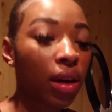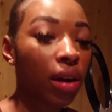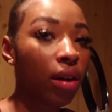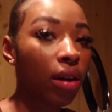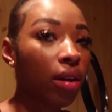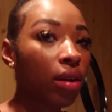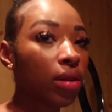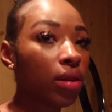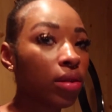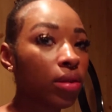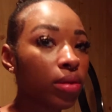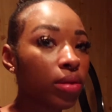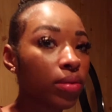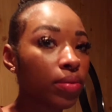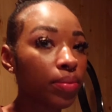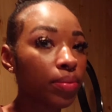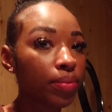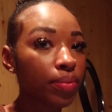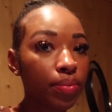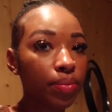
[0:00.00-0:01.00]

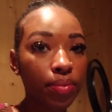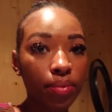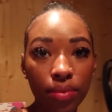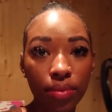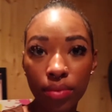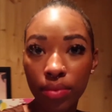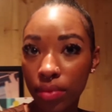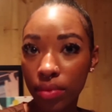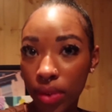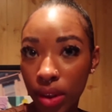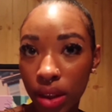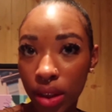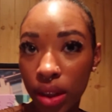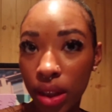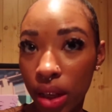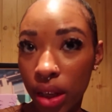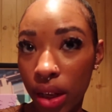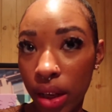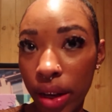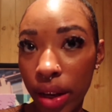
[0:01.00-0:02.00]
Um,
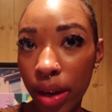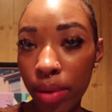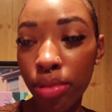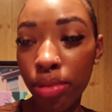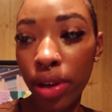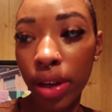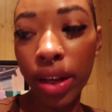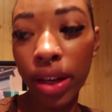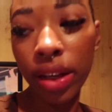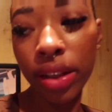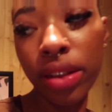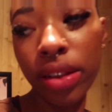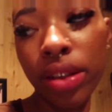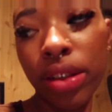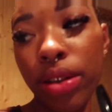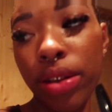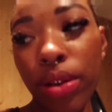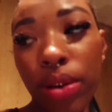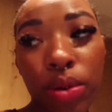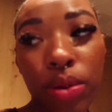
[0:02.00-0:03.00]
yeah, that braid had to go,